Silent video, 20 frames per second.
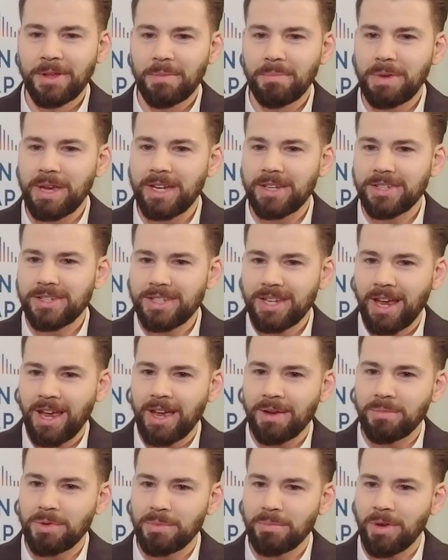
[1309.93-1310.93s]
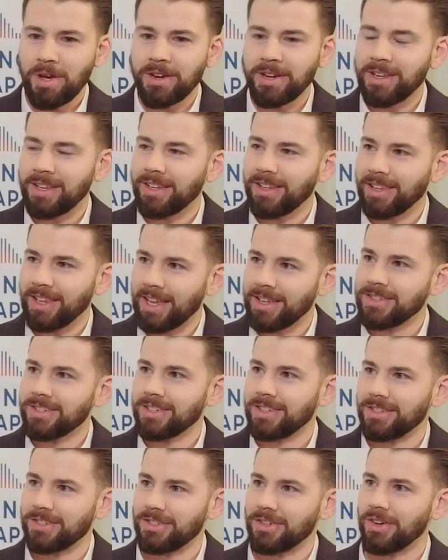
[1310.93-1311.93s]
makes time and money less
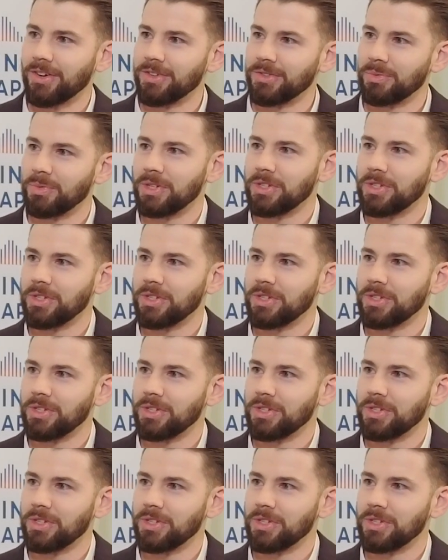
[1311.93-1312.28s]
concerns